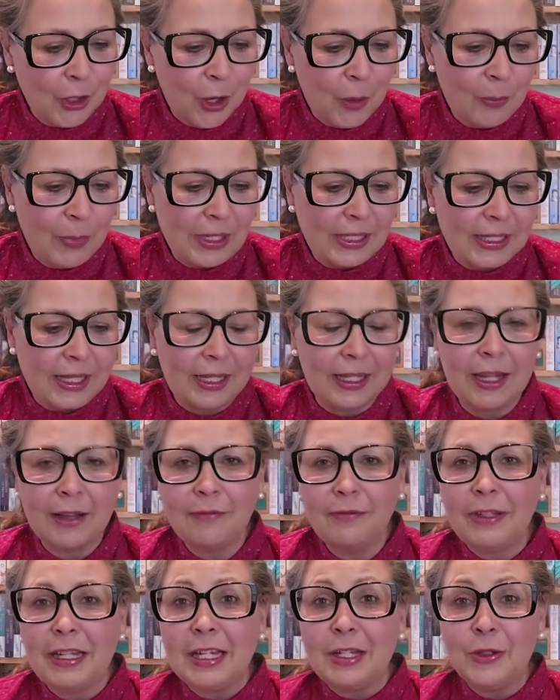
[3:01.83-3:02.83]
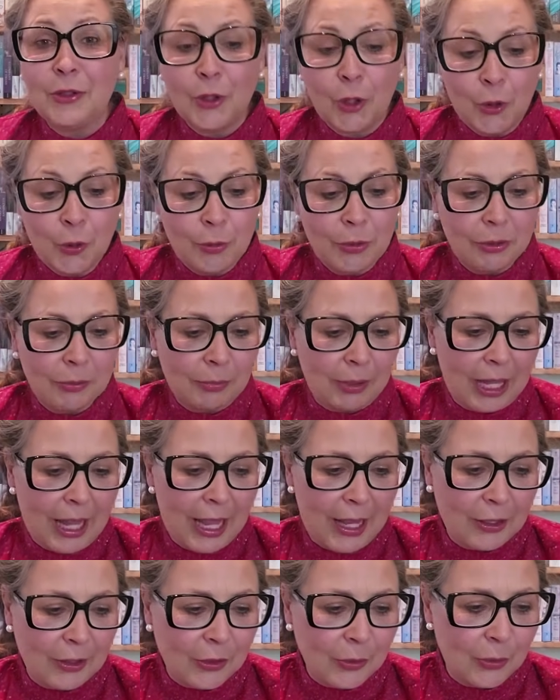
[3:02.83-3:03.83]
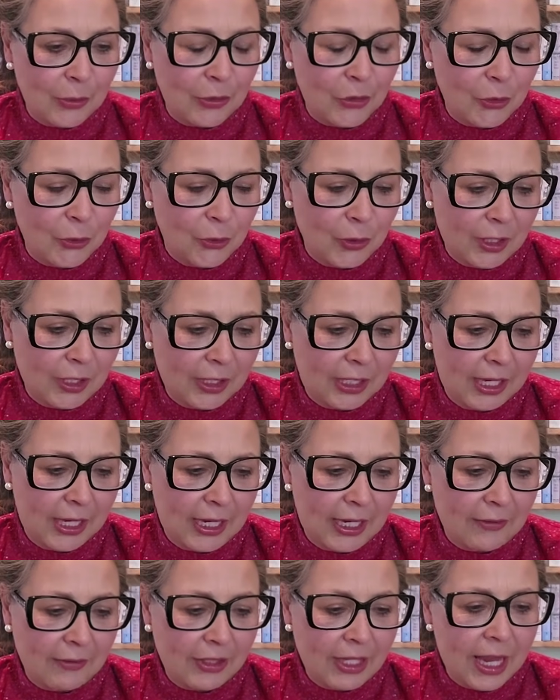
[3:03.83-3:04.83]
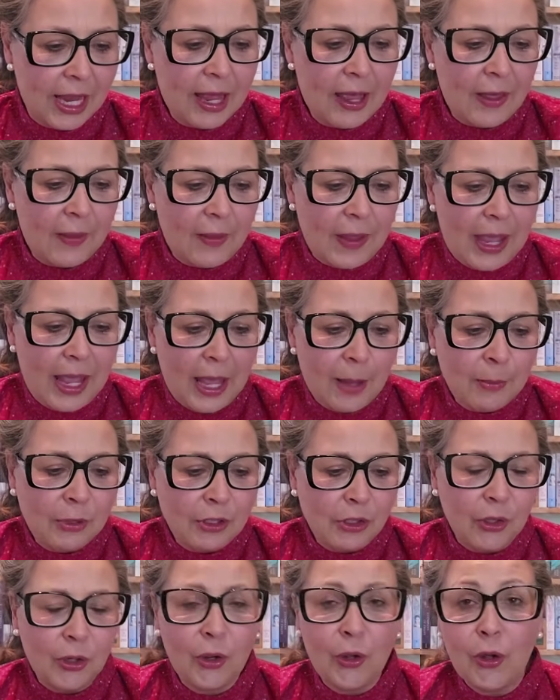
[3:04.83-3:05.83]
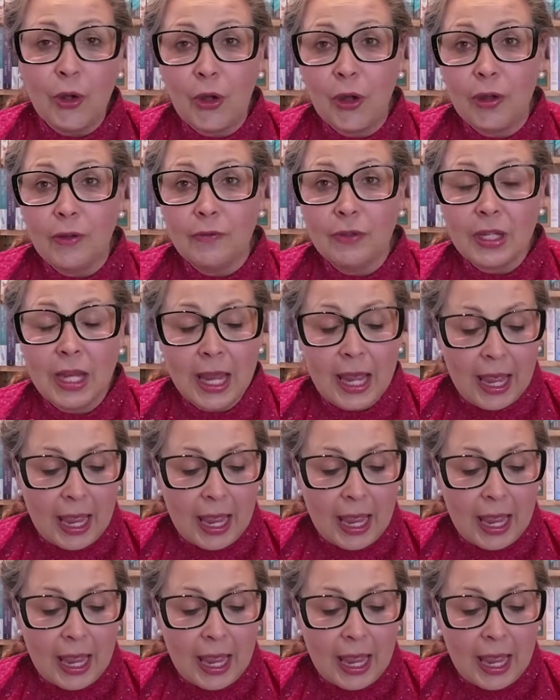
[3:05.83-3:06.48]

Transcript: top is a lovely dolman blouse with short sleeves. The hem is curved